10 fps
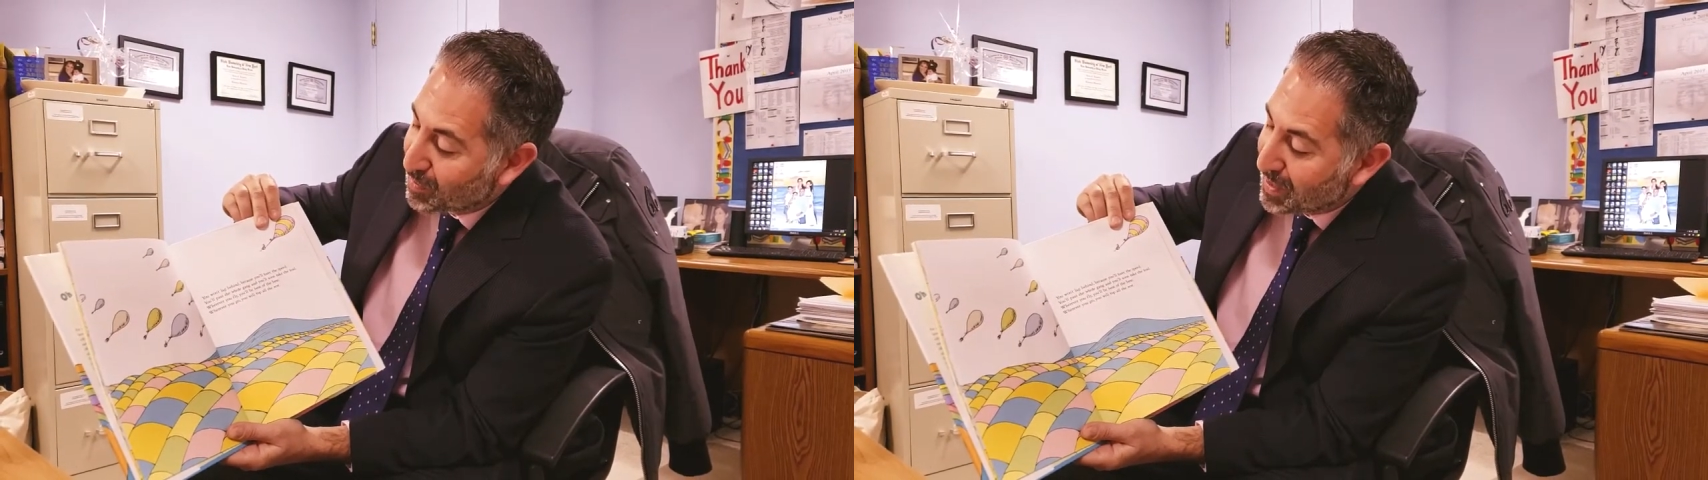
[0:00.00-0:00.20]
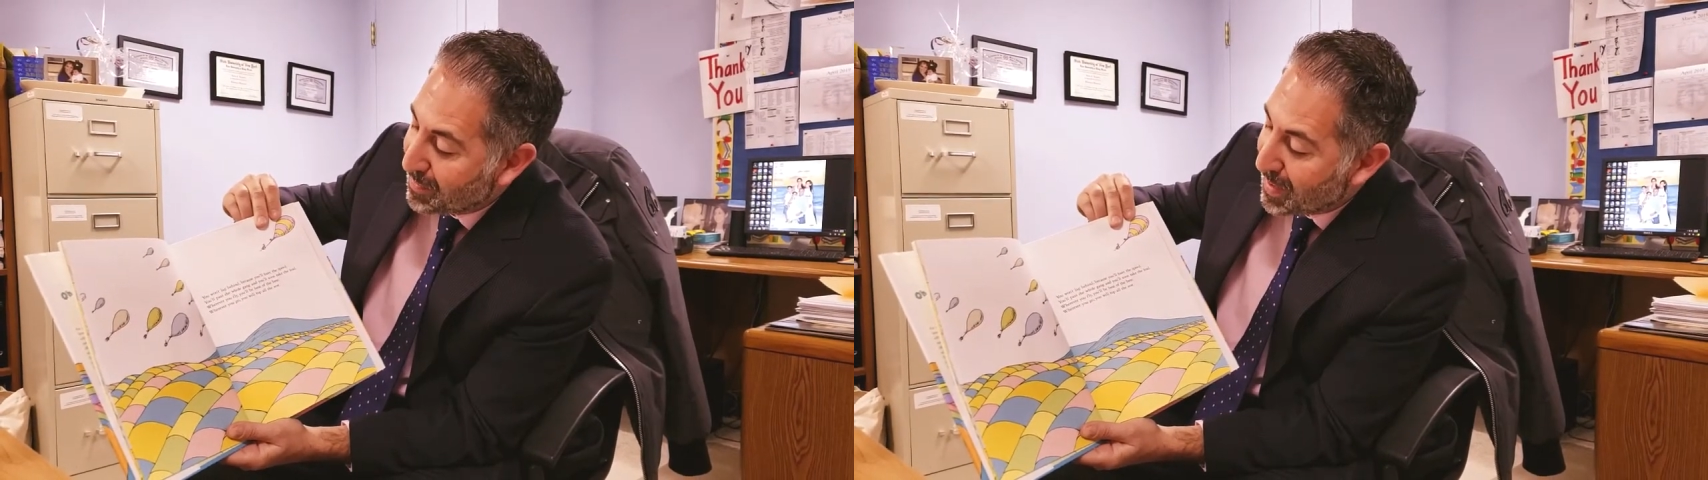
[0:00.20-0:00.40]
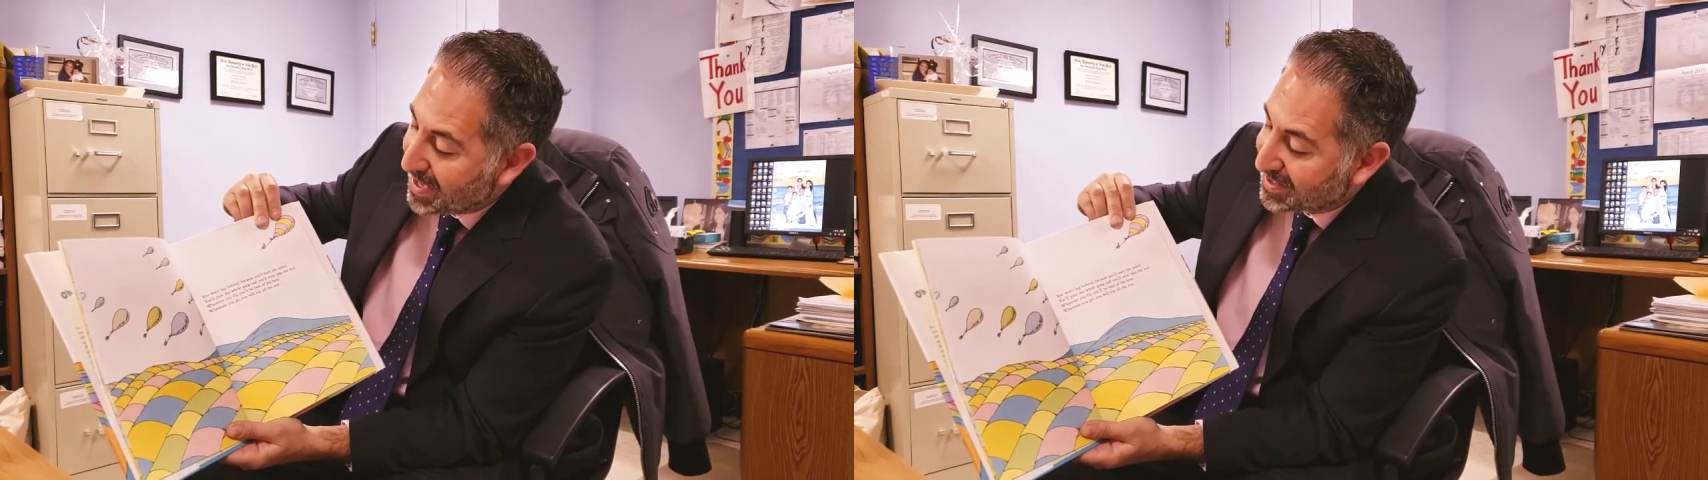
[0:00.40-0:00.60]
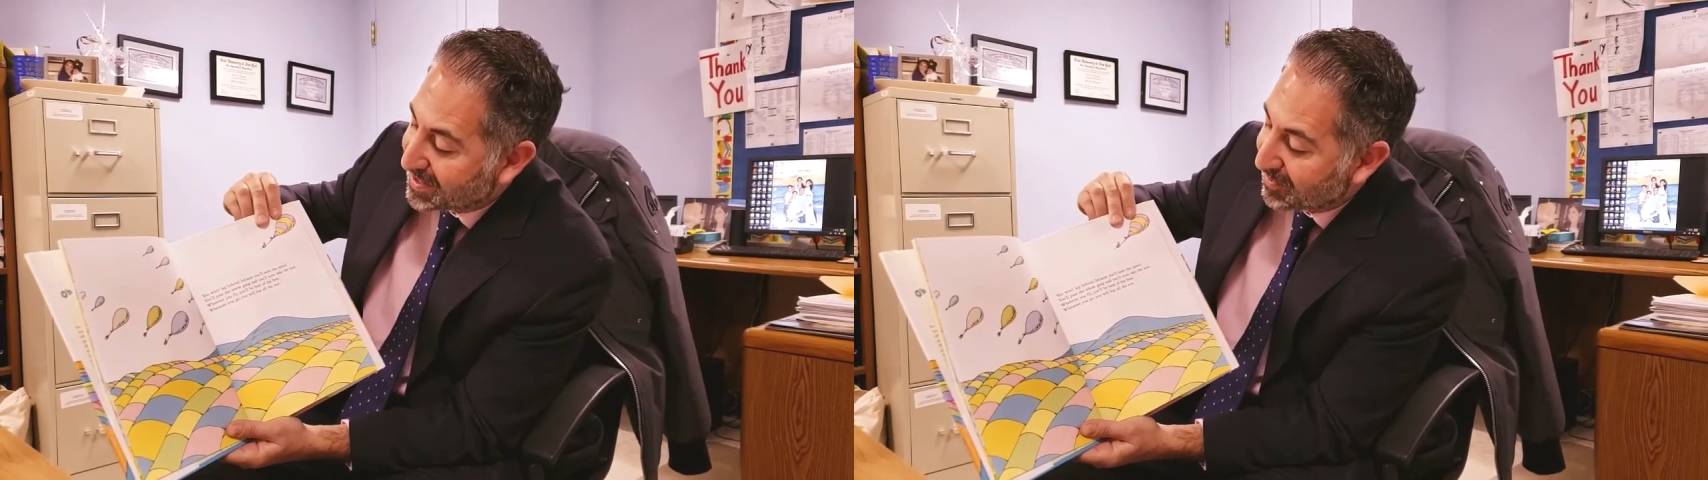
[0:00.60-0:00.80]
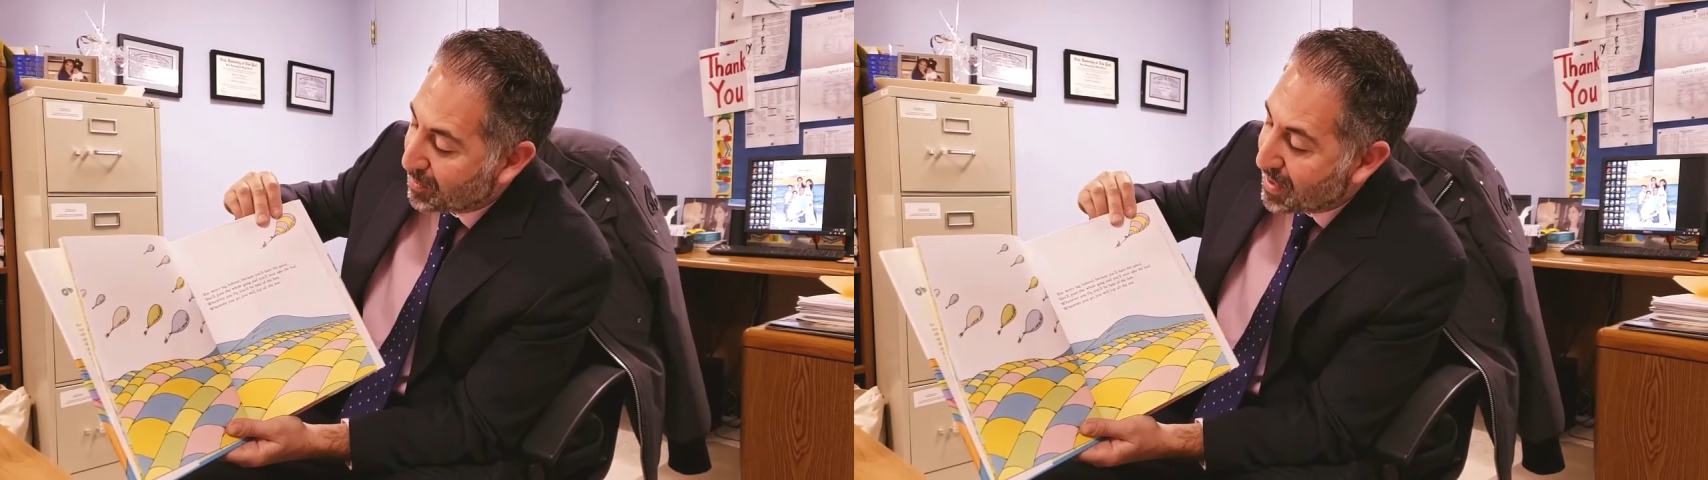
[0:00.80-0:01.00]
be
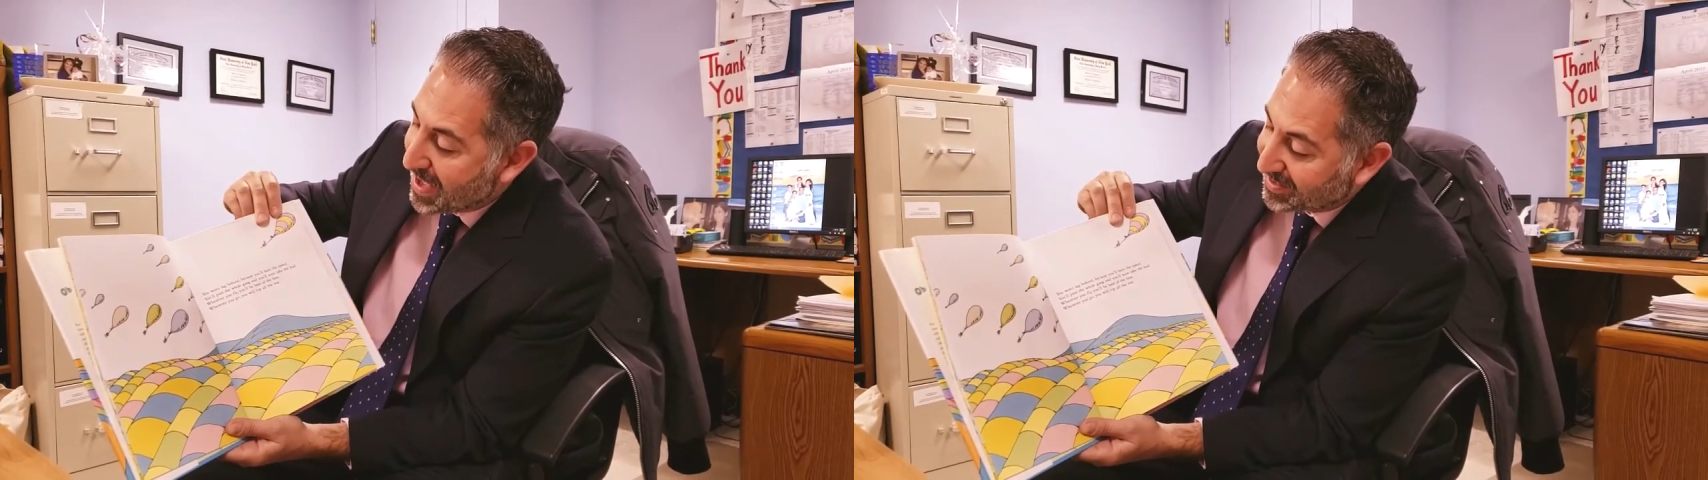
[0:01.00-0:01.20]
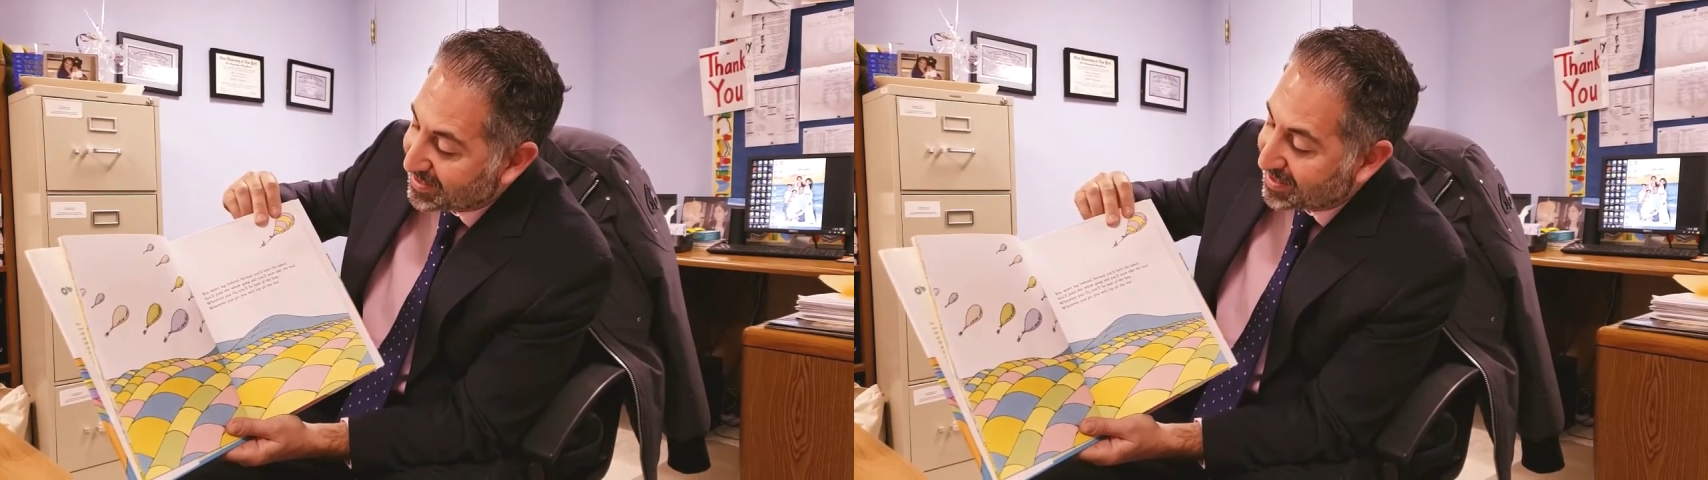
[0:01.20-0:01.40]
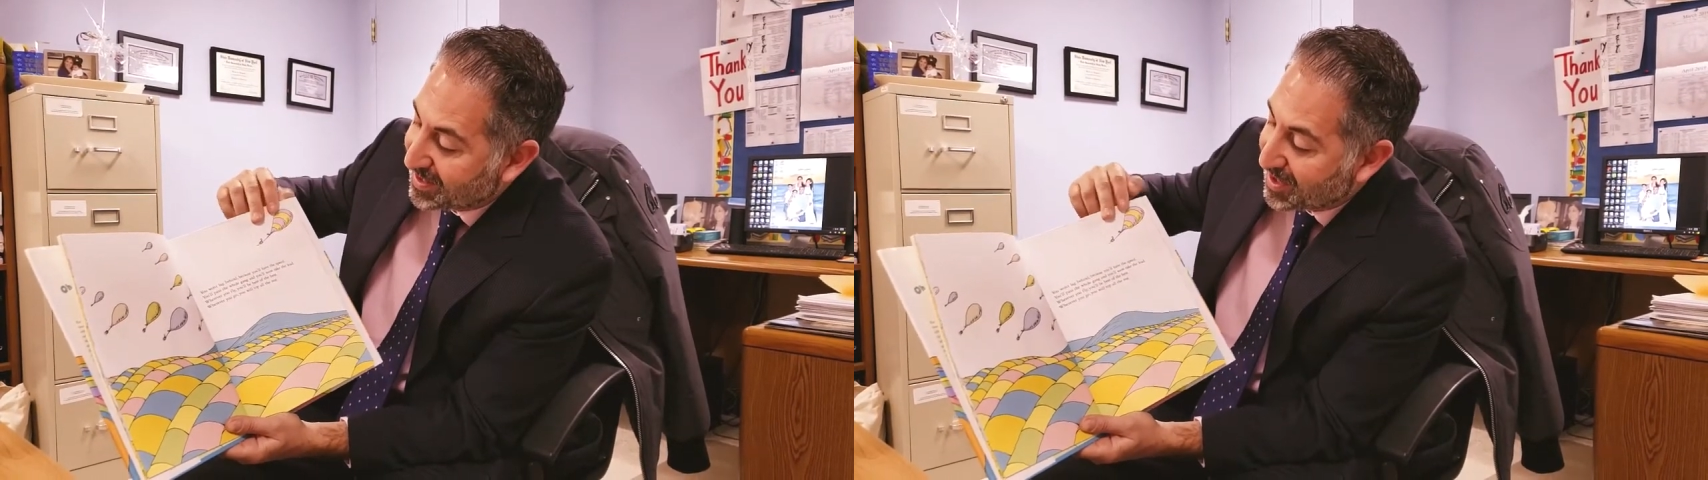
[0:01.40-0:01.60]
best of the best.